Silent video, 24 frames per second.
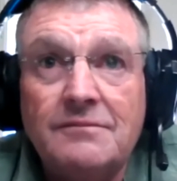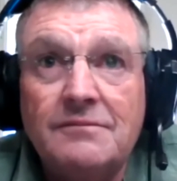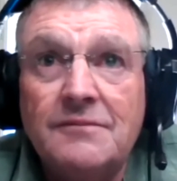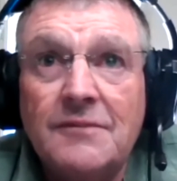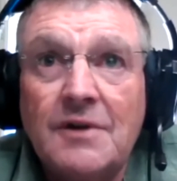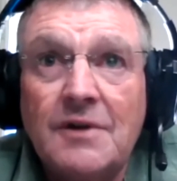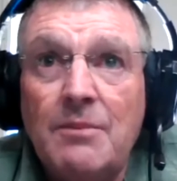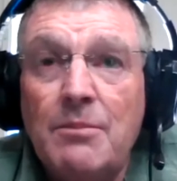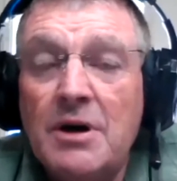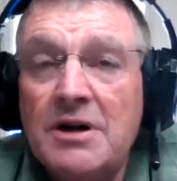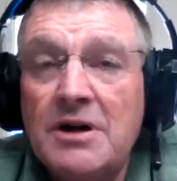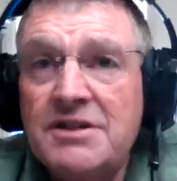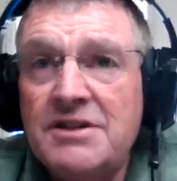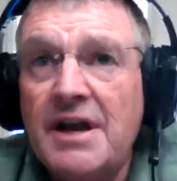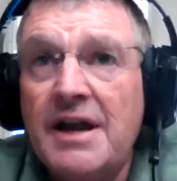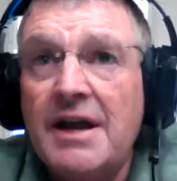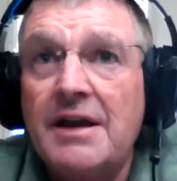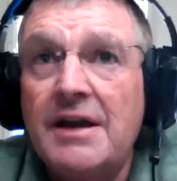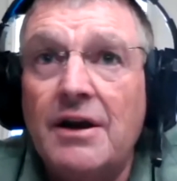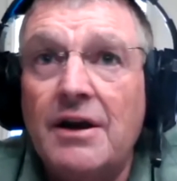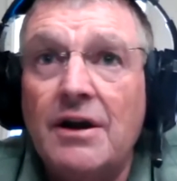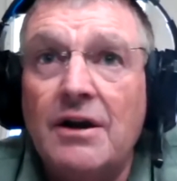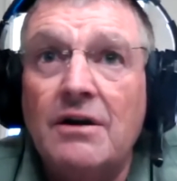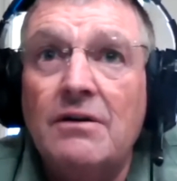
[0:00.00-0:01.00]

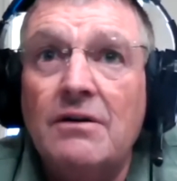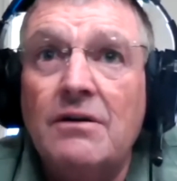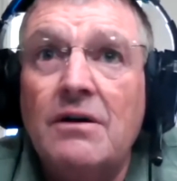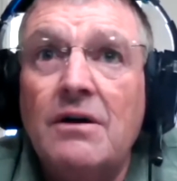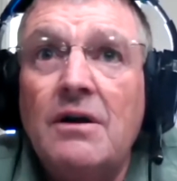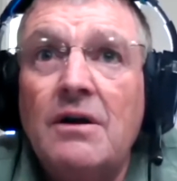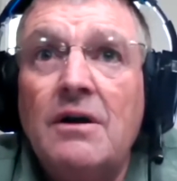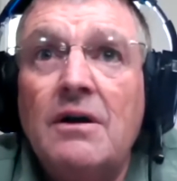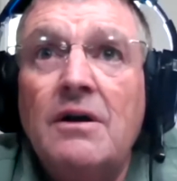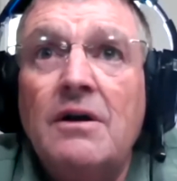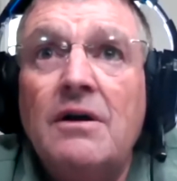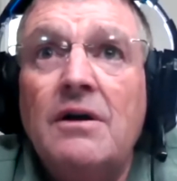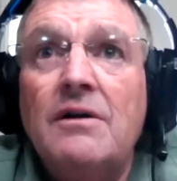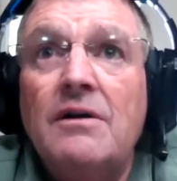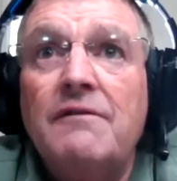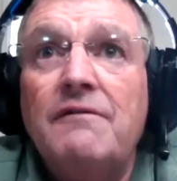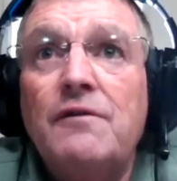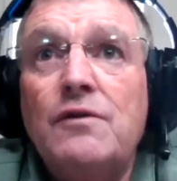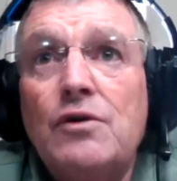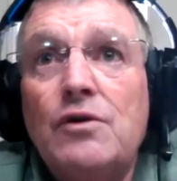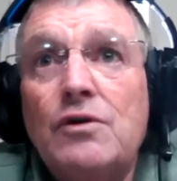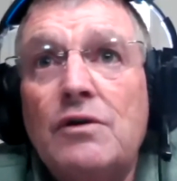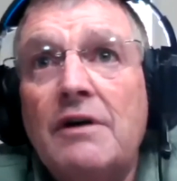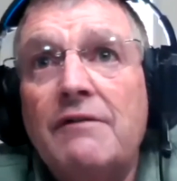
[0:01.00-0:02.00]
Mustang Air.
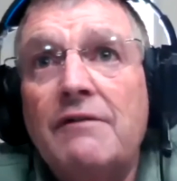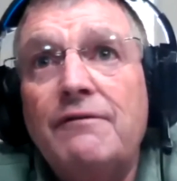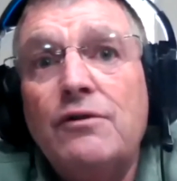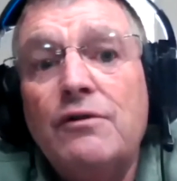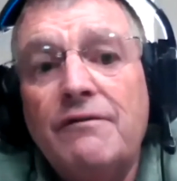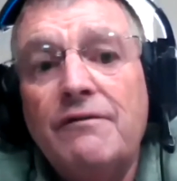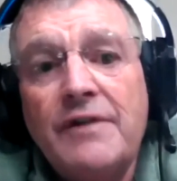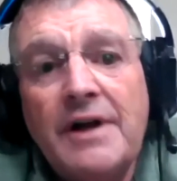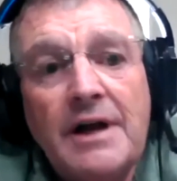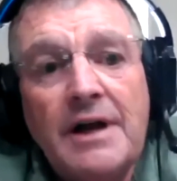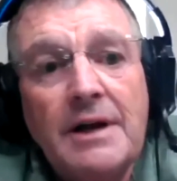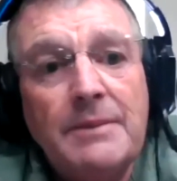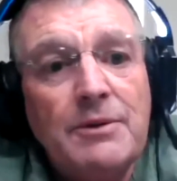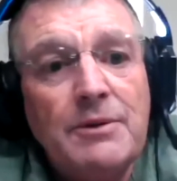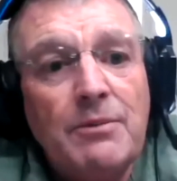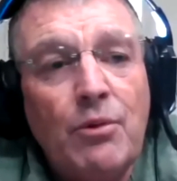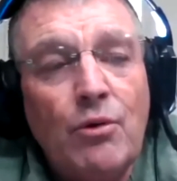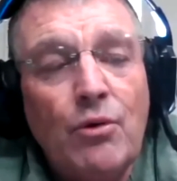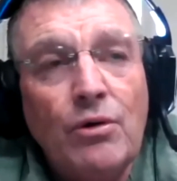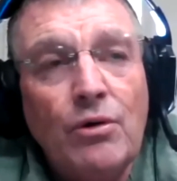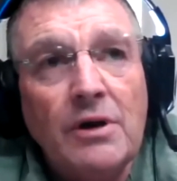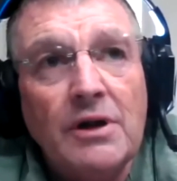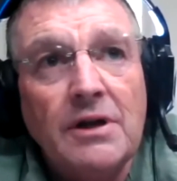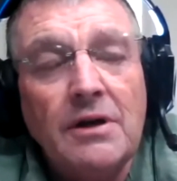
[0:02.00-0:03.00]
I flew a flight up to
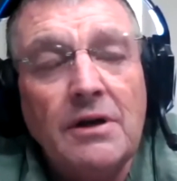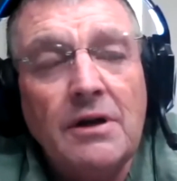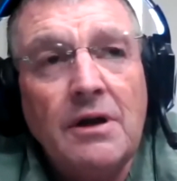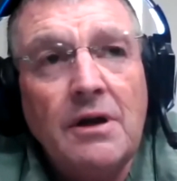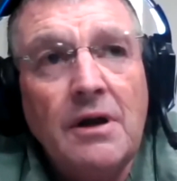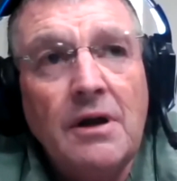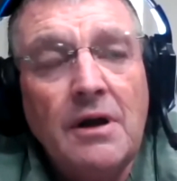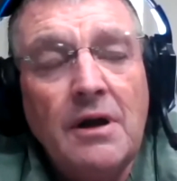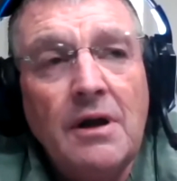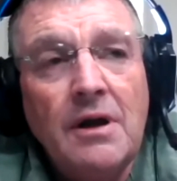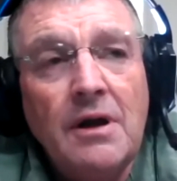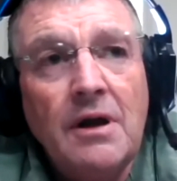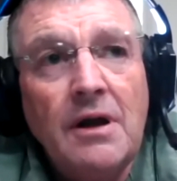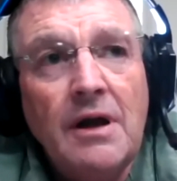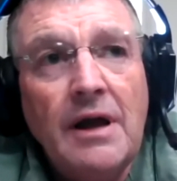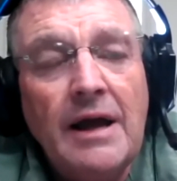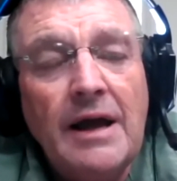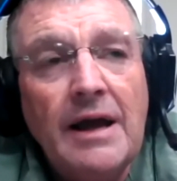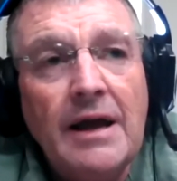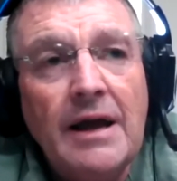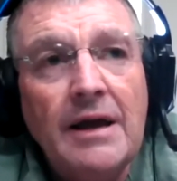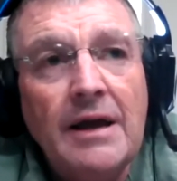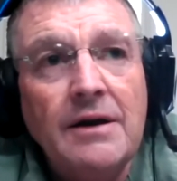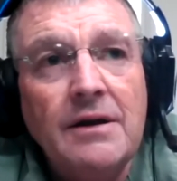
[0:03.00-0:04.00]
Portland,
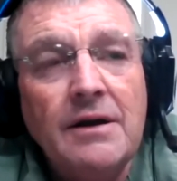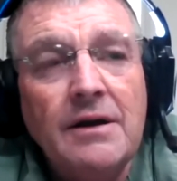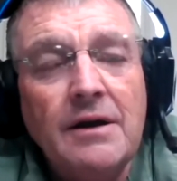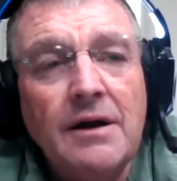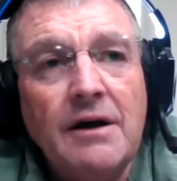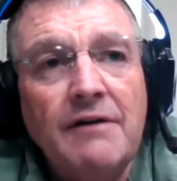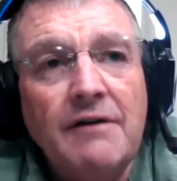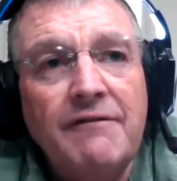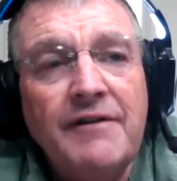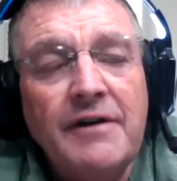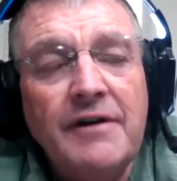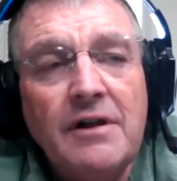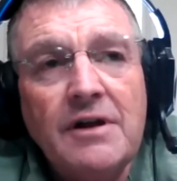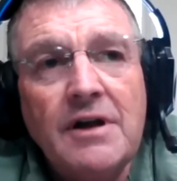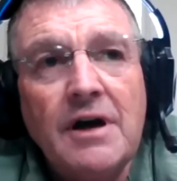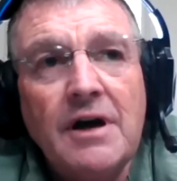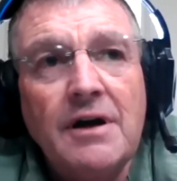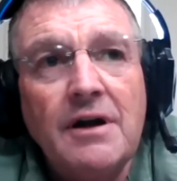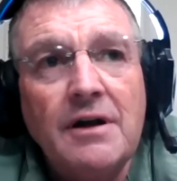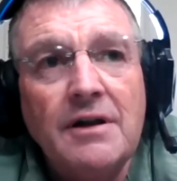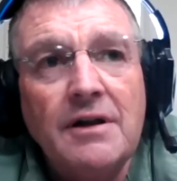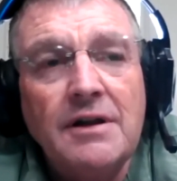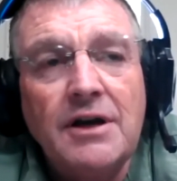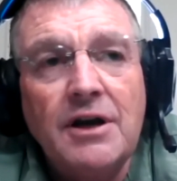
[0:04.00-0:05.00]
and a fella
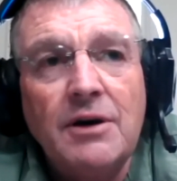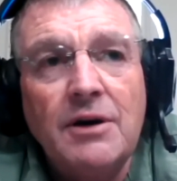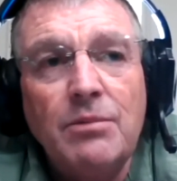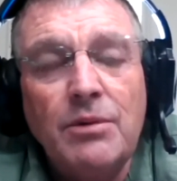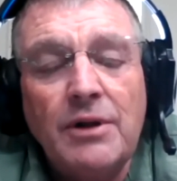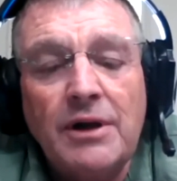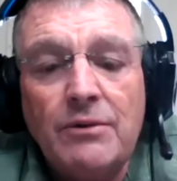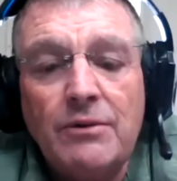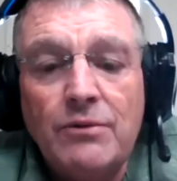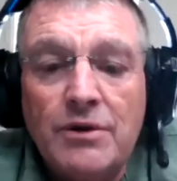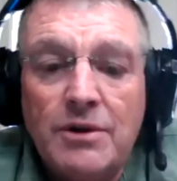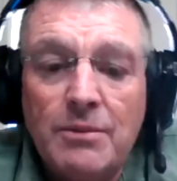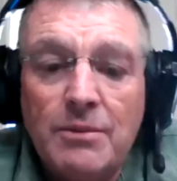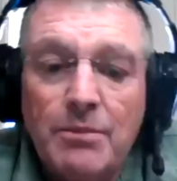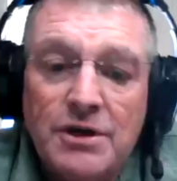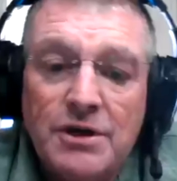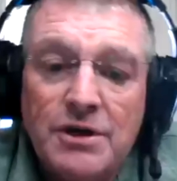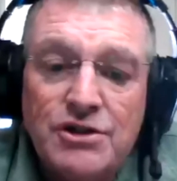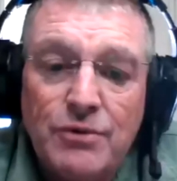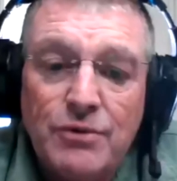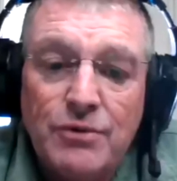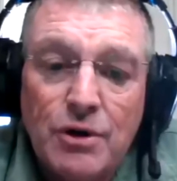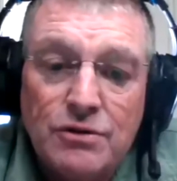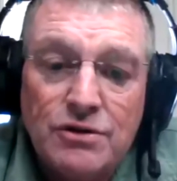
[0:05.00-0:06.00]
got on the airplane with a bunch
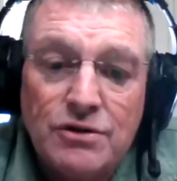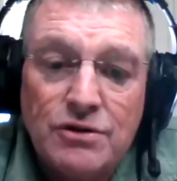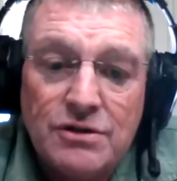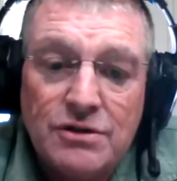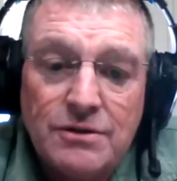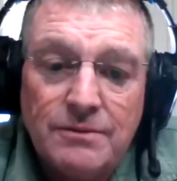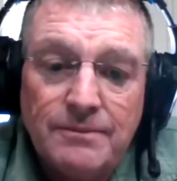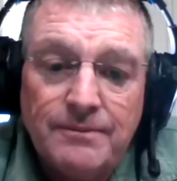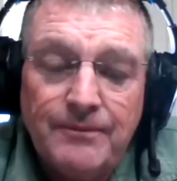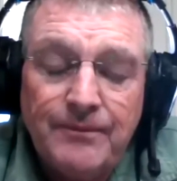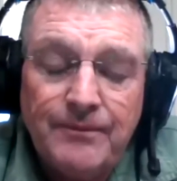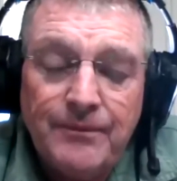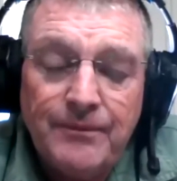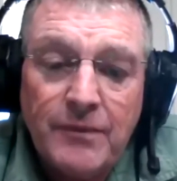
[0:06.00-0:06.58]
of roses